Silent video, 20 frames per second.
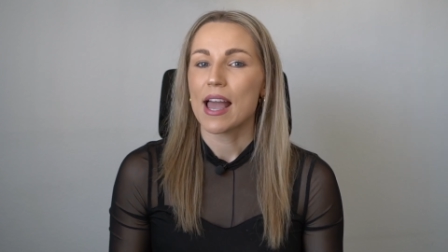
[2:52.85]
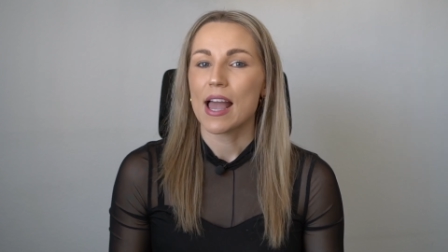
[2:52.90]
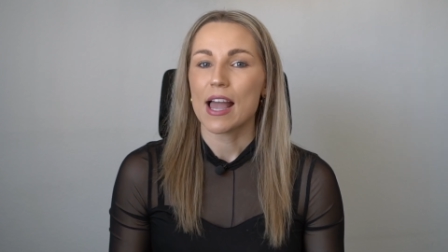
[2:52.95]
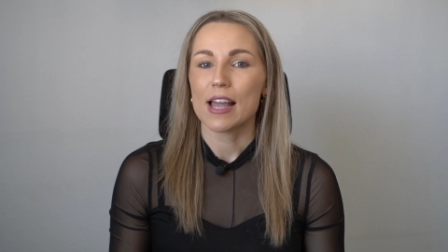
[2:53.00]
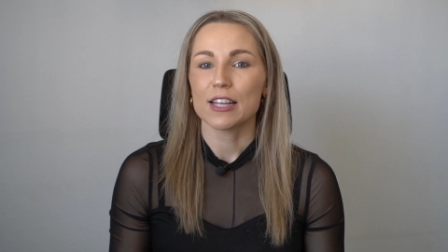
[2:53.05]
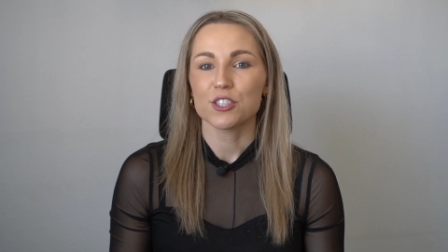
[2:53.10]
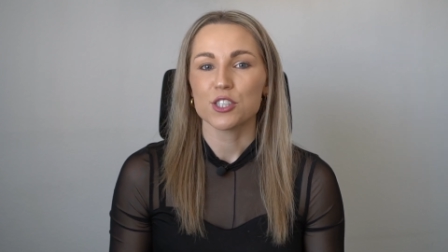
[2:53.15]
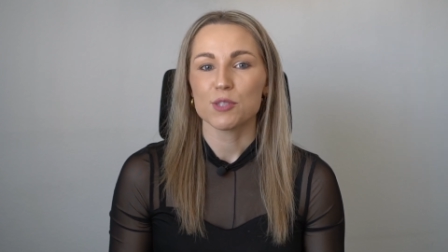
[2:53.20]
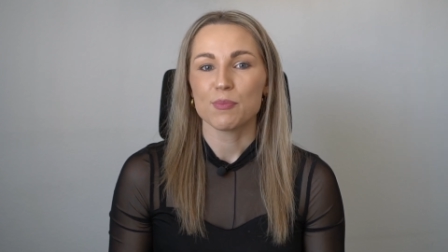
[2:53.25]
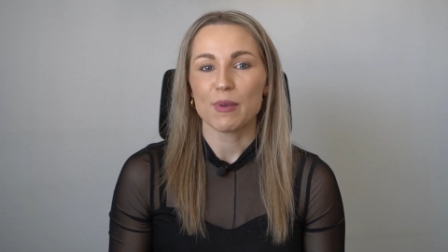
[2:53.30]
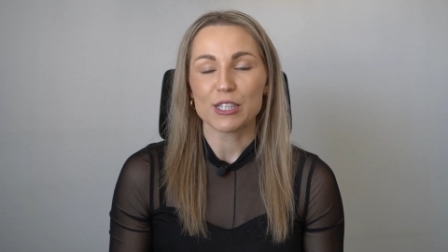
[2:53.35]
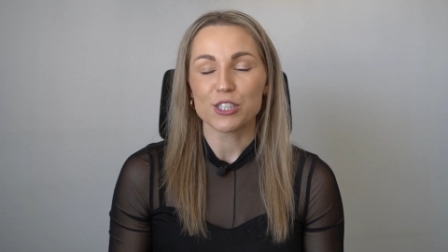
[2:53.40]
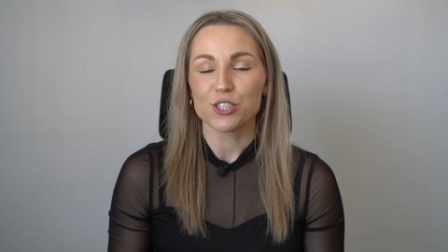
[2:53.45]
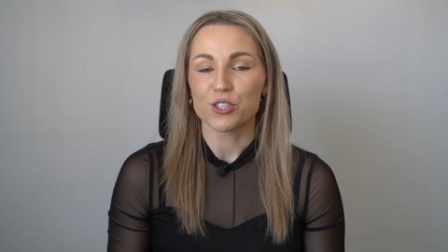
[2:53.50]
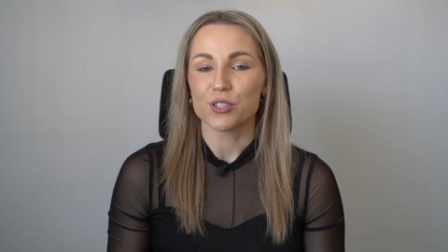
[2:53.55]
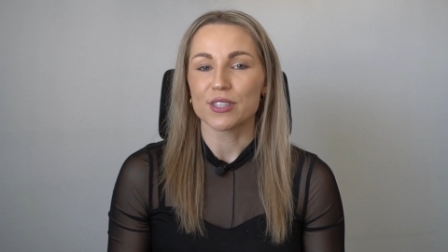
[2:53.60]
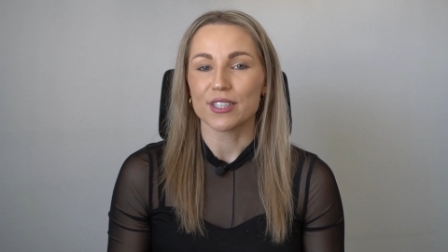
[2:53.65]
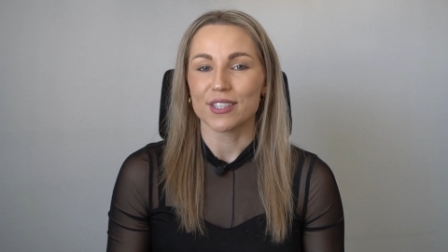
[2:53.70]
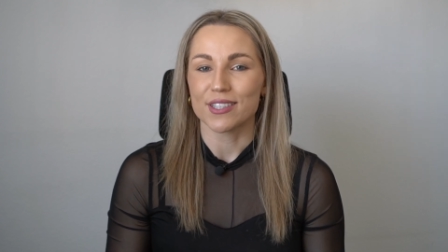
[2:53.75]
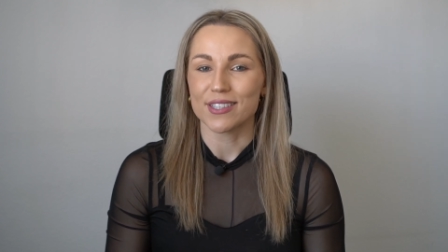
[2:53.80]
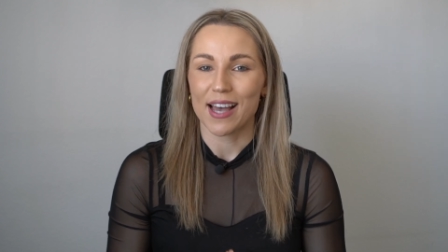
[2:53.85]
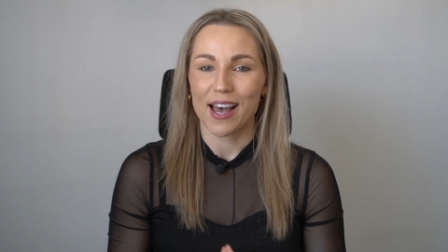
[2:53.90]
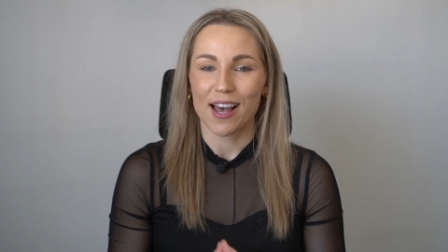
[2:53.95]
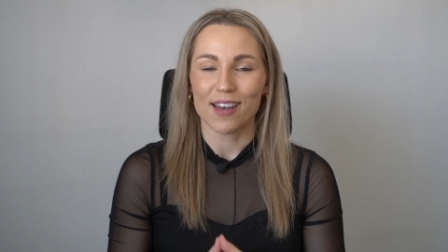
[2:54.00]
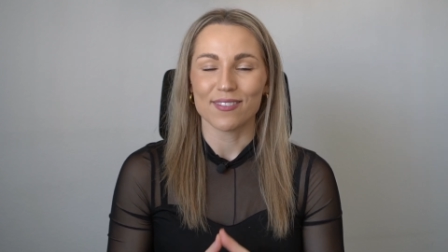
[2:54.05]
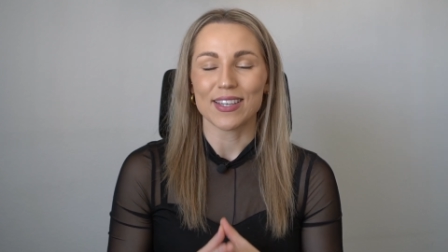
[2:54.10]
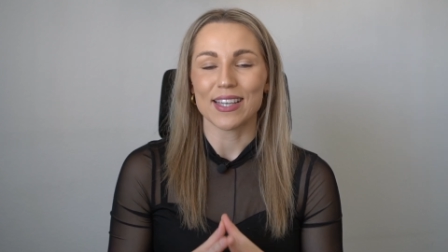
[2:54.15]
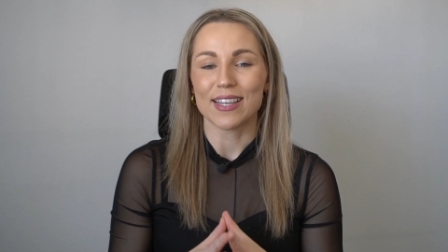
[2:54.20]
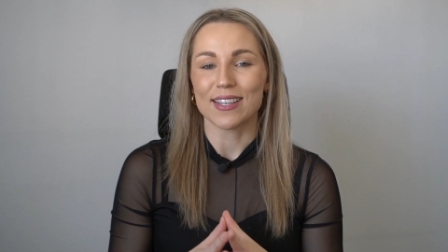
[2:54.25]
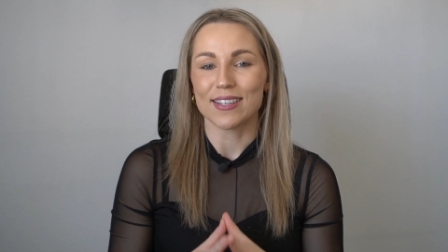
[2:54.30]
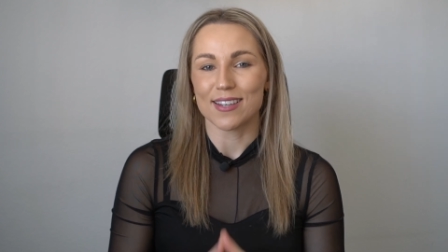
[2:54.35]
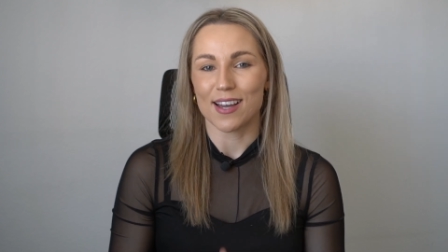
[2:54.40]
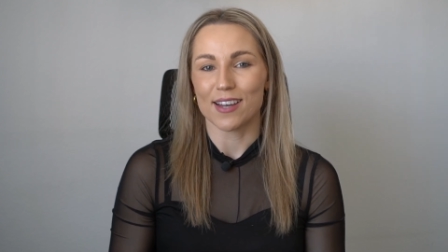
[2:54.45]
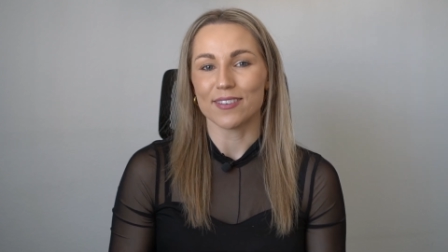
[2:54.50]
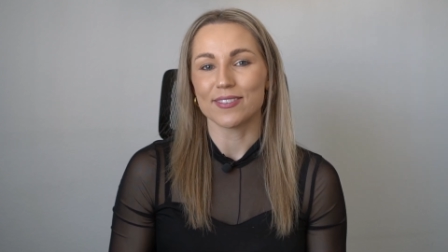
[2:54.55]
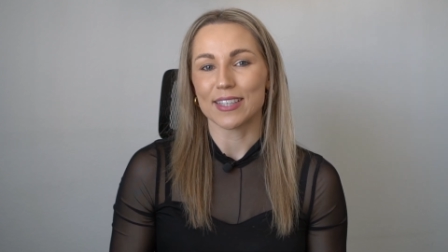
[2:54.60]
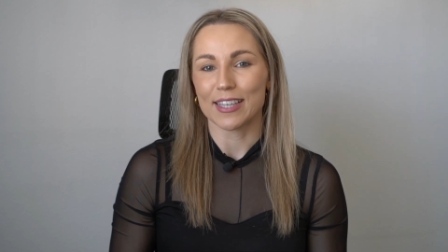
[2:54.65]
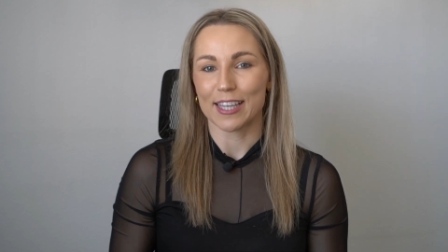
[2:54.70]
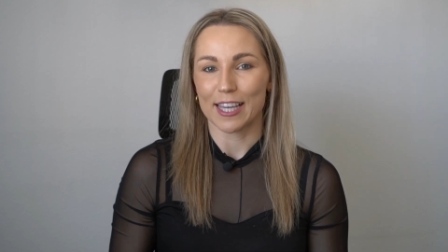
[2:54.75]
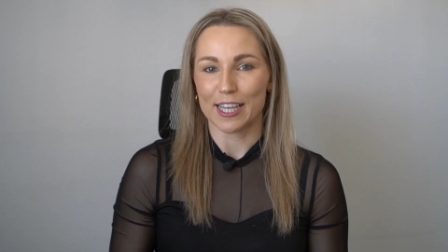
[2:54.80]
and just make sure that you have
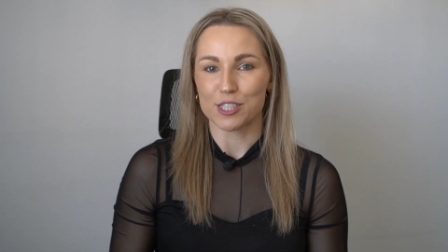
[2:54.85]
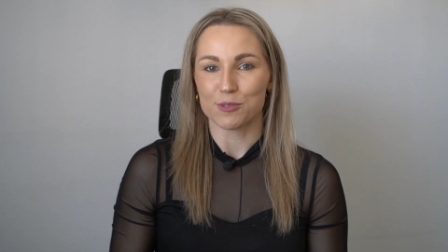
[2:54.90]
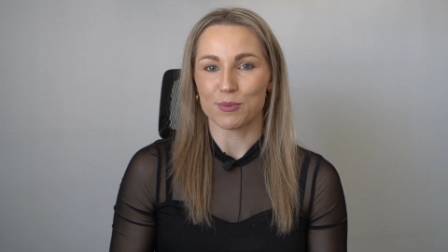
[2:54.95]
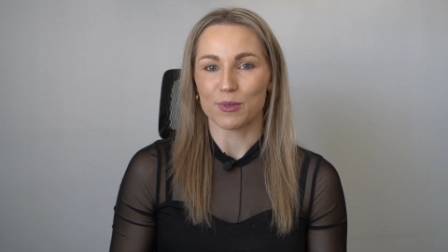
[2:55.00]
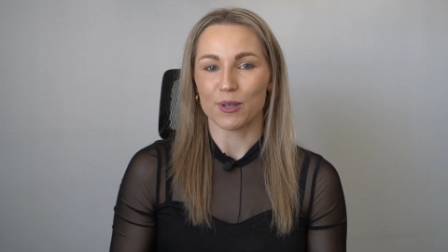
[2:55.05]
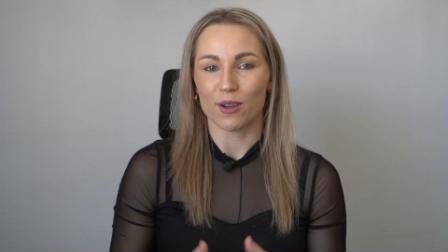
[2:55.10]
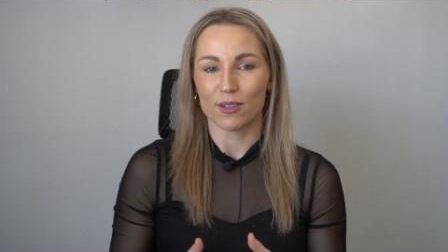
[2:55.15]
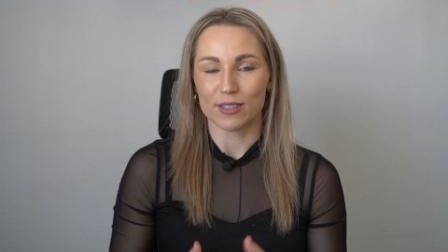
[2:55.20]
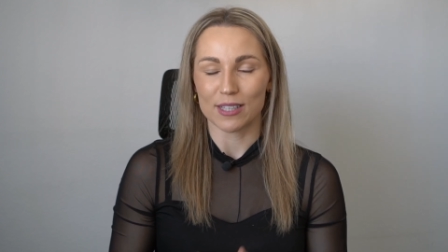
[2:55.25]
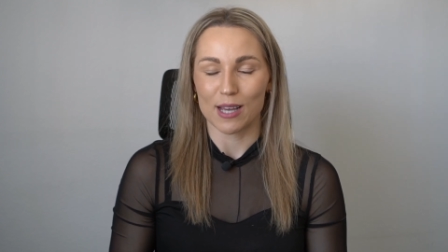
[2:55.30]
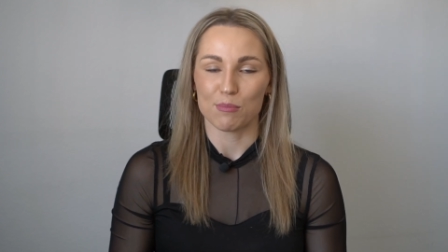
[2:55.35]
enough engagement on